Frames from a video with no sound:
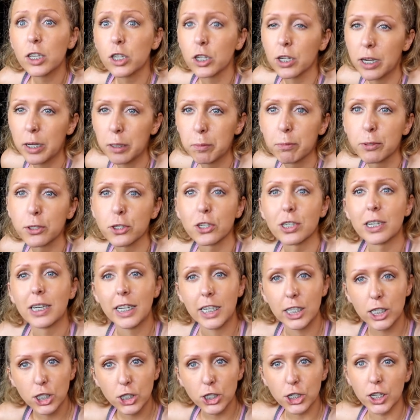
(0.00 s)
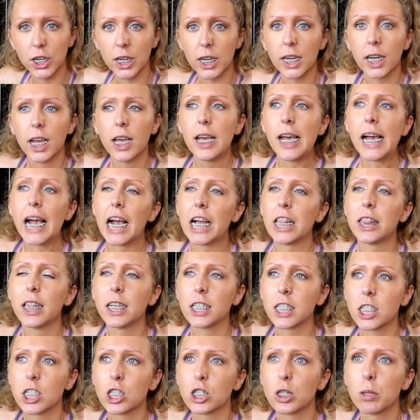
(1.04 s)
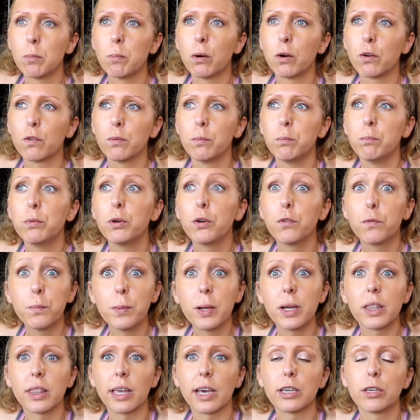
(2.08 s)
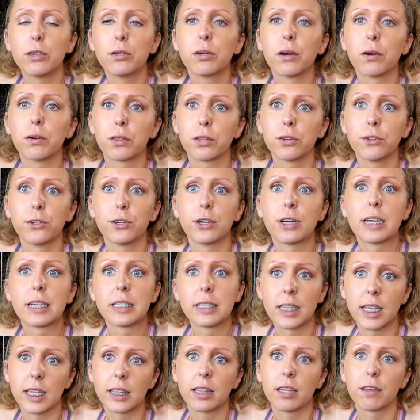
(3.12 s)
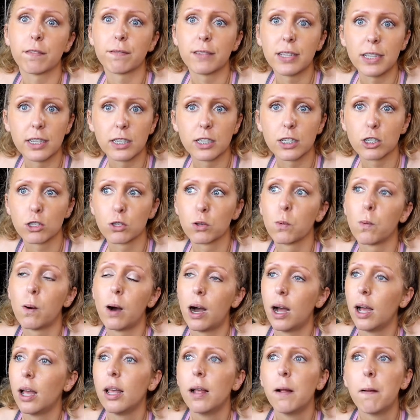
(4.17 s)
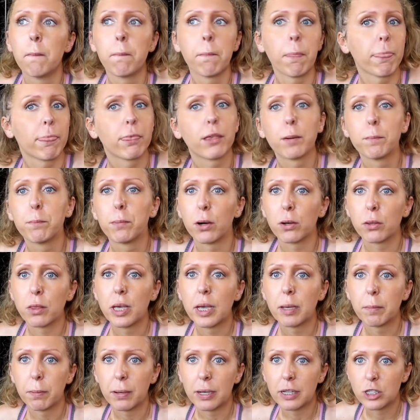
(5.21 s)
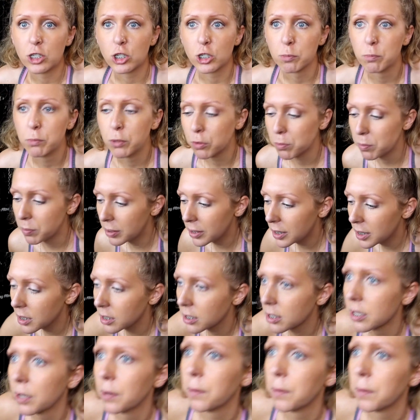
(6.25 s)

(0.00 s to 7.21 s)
Your hips are hinging, and this is the movement that you go through during a deadlift and a squat. They're both hip hinge movements.